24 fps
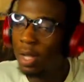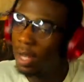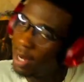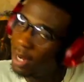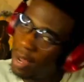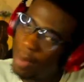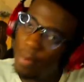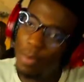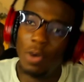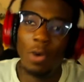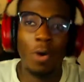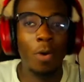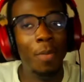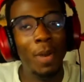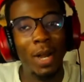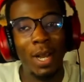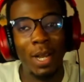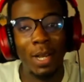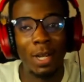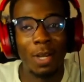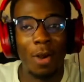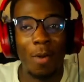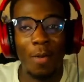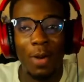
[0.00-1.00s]
Let me know, man,
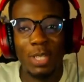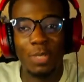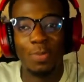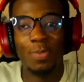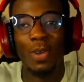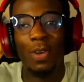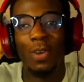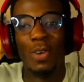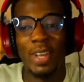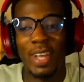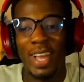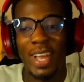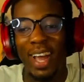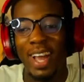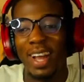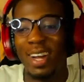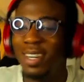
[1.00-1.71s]
in the comments below, yeah?